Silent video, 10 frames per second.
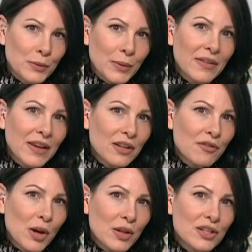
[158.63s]
Well, at the end of
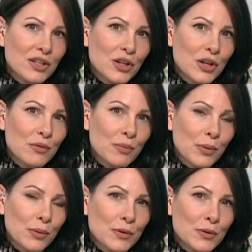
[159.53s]
Martin Stew's
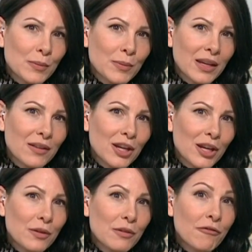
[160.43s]
report, we'll be giving
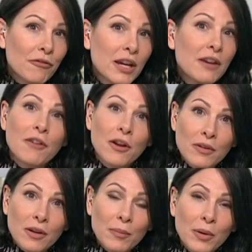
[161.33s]
you the free phone
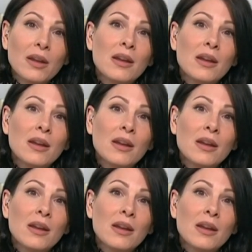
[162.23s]
number number,